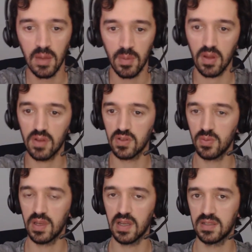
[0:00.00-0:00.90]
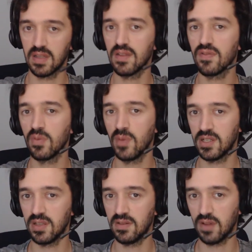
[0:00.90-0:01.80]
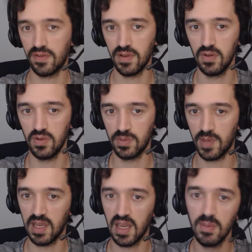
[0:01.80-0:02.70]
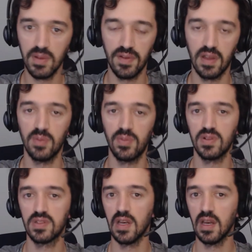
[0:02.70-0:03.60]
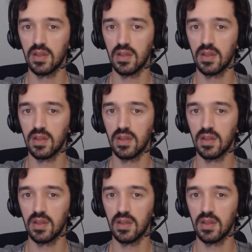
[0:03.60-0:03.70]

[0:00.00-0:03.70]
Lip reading: but also because this information is often used by game developers